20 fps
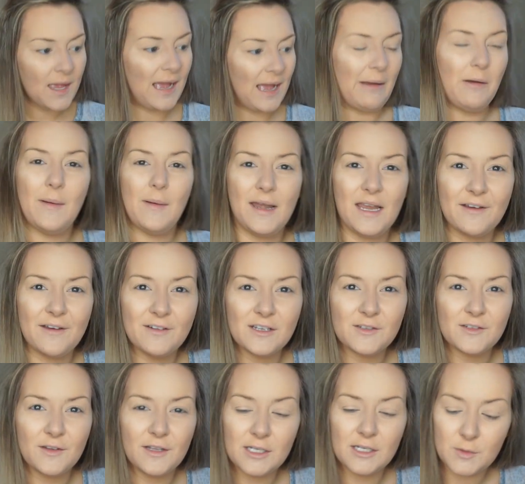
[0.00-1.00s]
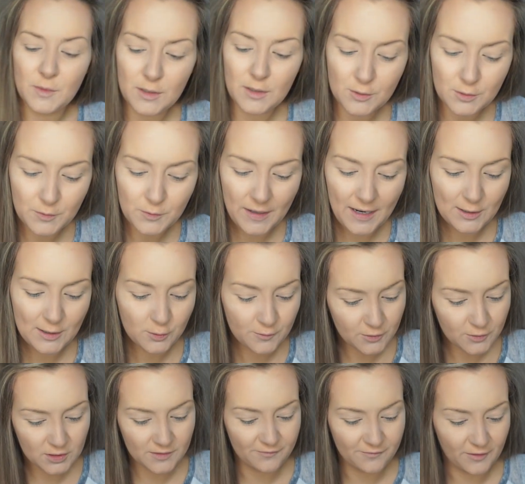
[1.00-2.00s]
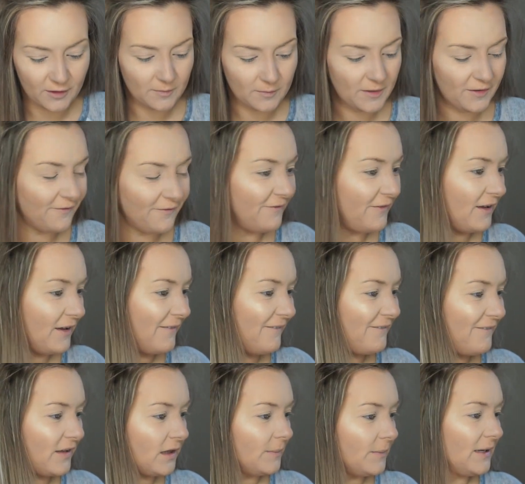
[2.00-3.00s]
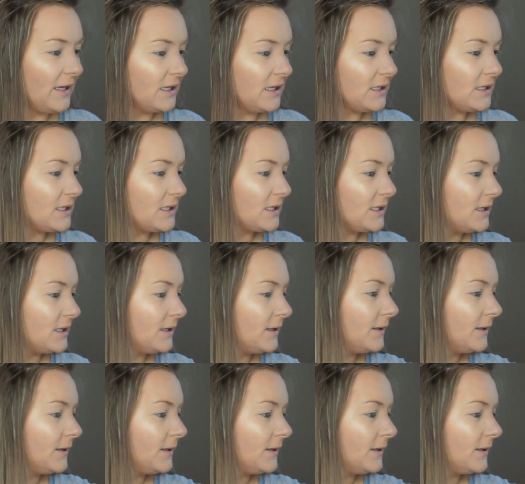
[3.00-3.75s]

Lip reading: I'm a bit nervous for this one, don't know why, I don't know, it's because I'm filming it.